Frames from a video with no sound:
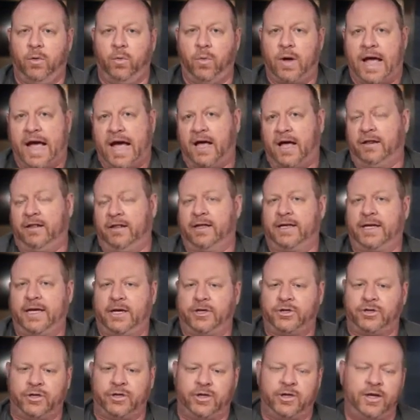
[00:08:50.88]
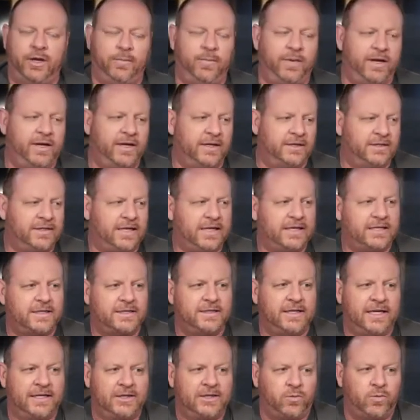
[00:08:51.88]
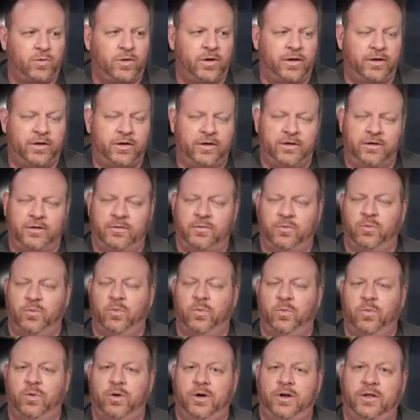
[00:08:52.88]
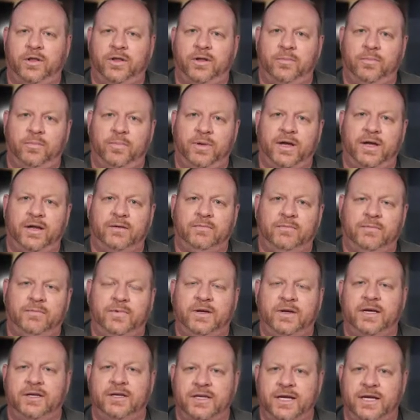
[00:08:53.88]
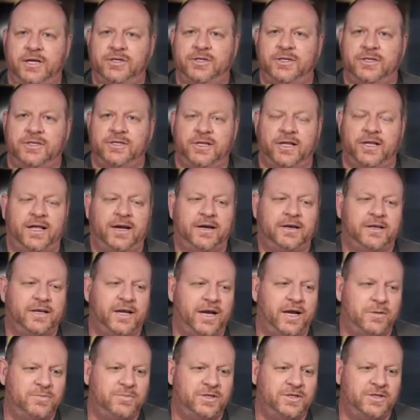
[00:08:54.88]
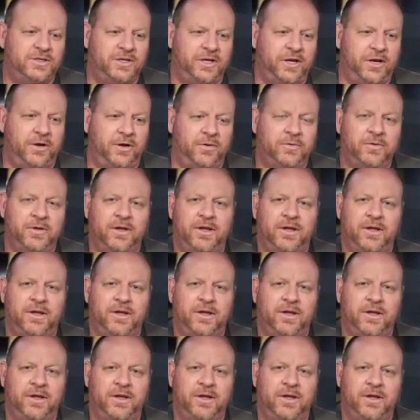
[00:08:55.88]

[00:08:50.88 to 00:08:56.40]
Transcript: out of the kitchen, because that's one of the big contentions a lot of times is, you're